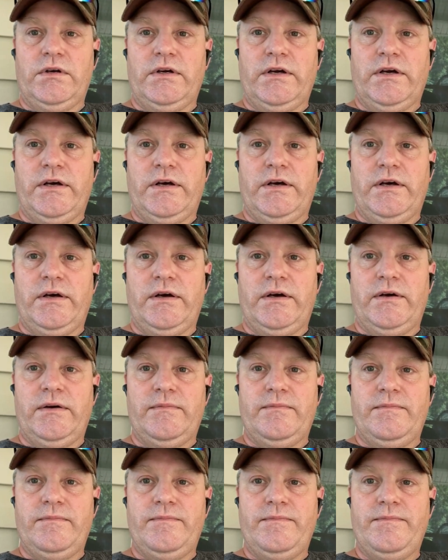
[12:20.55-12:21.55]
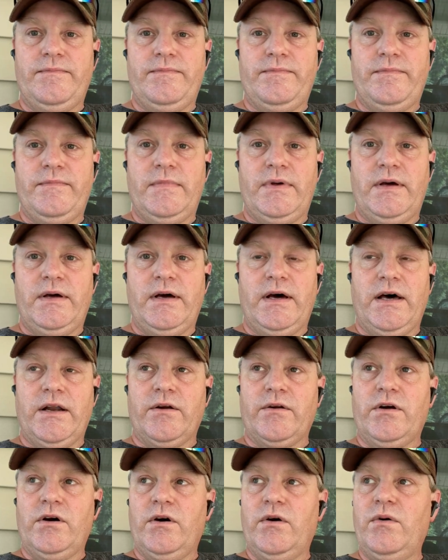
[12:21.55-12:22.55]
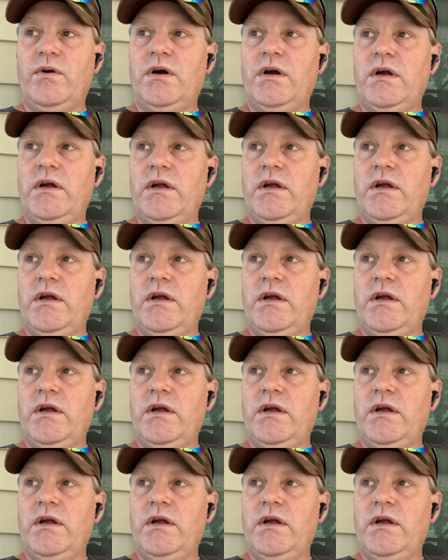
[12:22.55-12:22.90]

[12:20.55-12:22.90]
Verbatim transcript: um, I don't know,